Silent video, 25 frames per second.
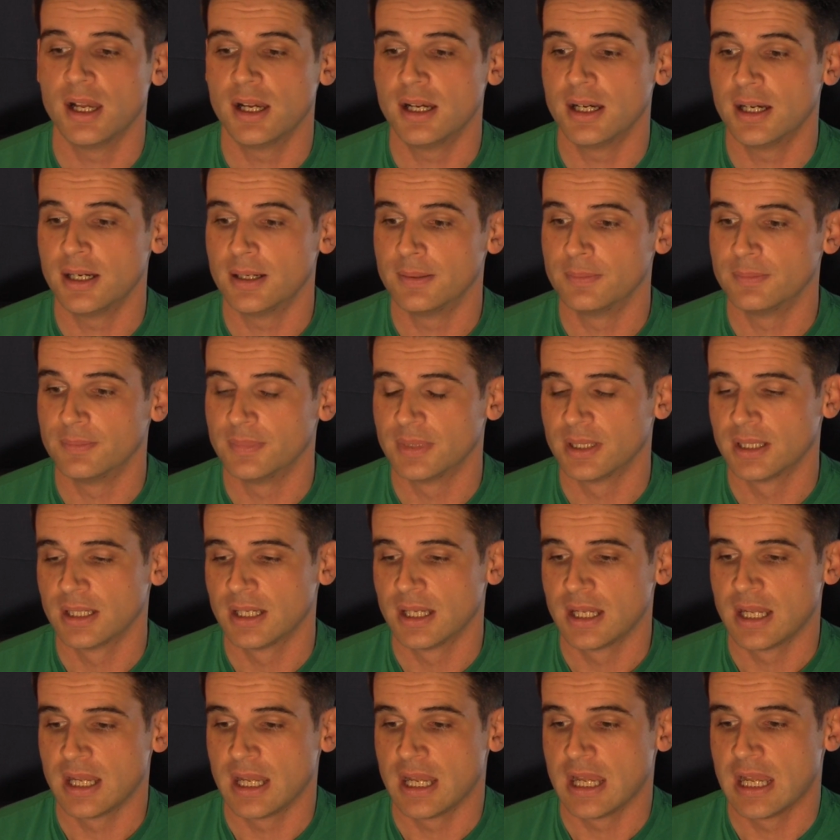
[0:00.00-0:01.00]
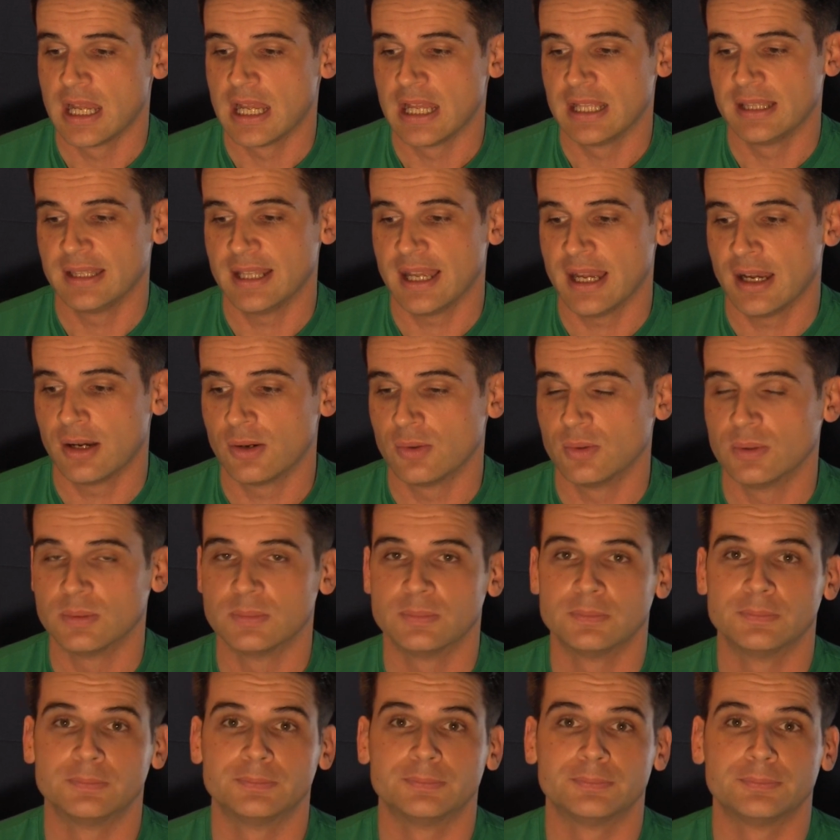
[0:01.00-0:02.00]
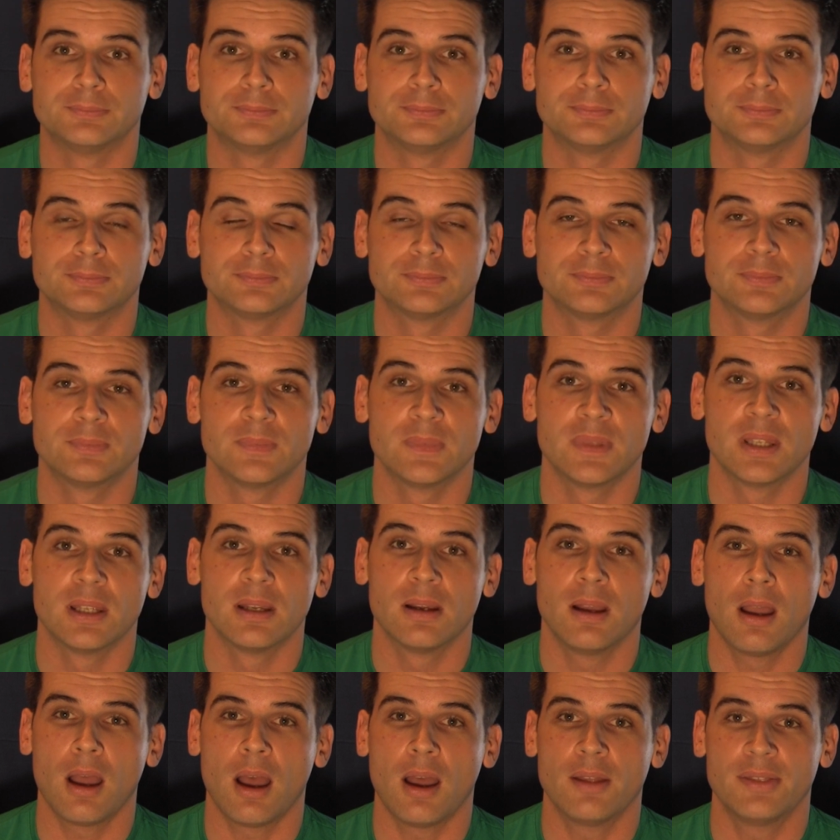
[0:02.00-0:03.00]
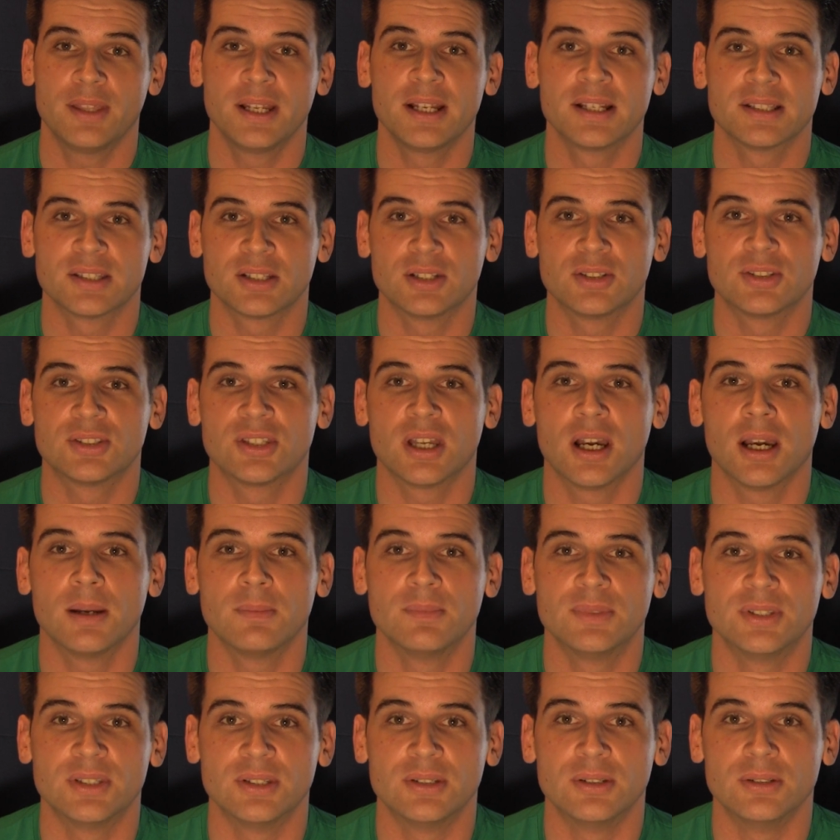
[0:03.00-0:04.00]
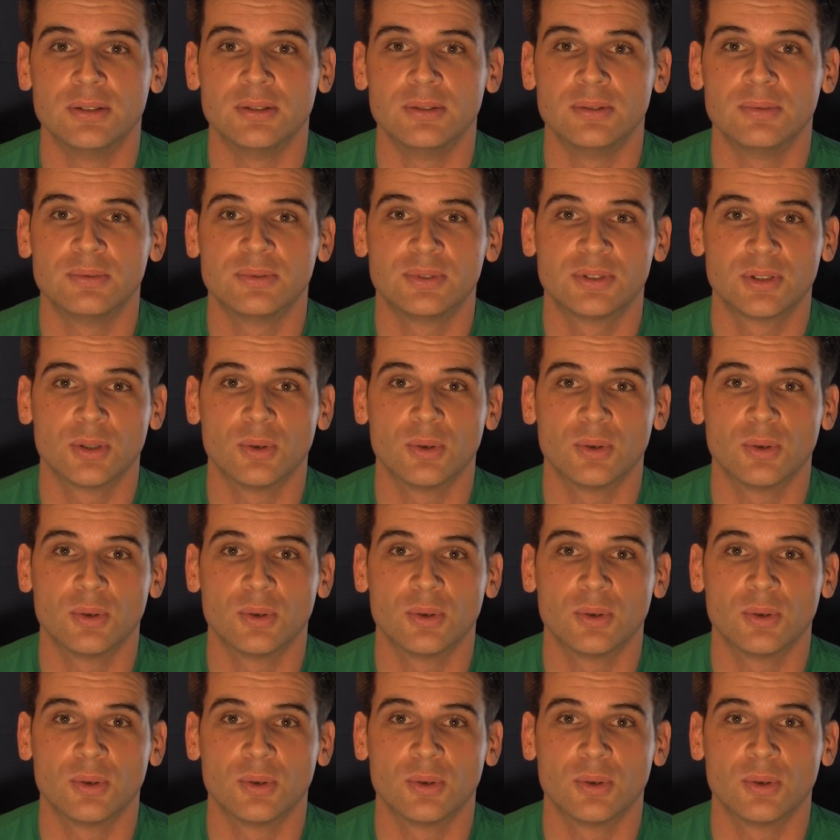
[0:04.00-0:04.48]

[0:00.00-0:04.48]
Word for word: Um, now, I think it's a good time to